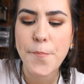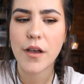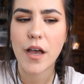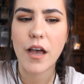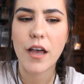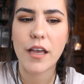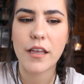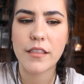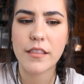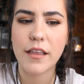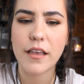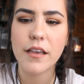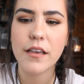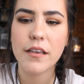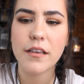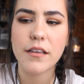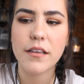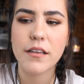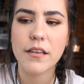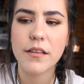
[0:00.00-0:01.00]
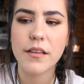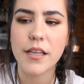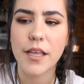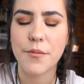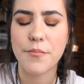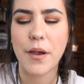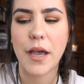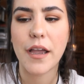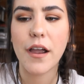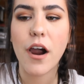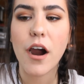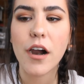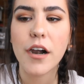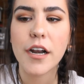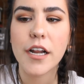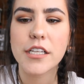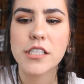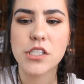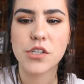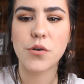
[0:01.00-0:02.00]
I think like my heart
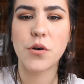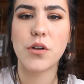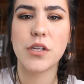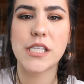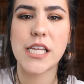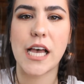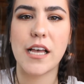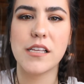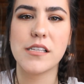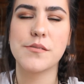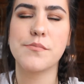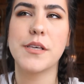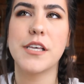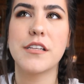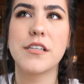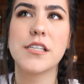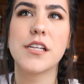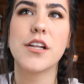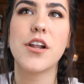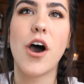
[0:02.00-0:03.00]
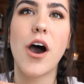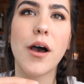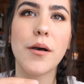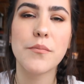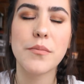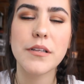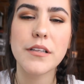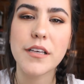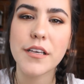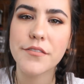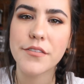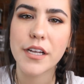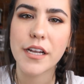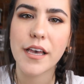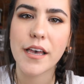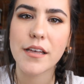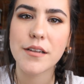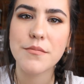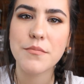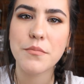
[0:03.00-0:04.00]
and soul tells me to not believe in
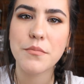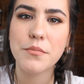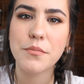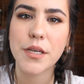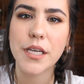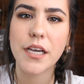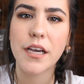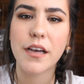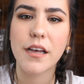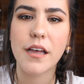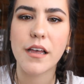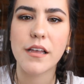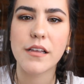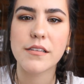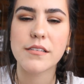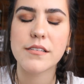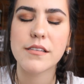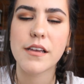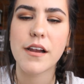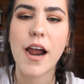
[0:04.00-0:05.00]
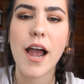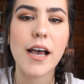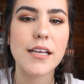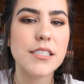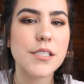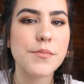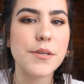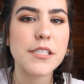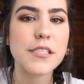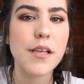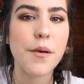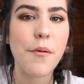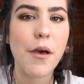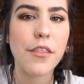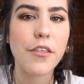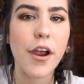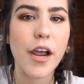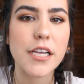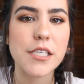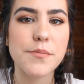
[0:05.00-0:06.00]
it because there has to be some
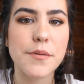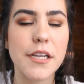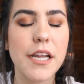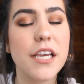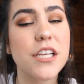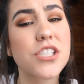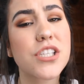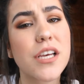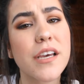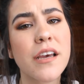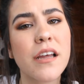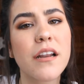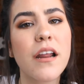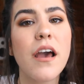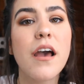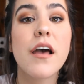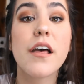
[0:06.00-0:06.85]
other explanation,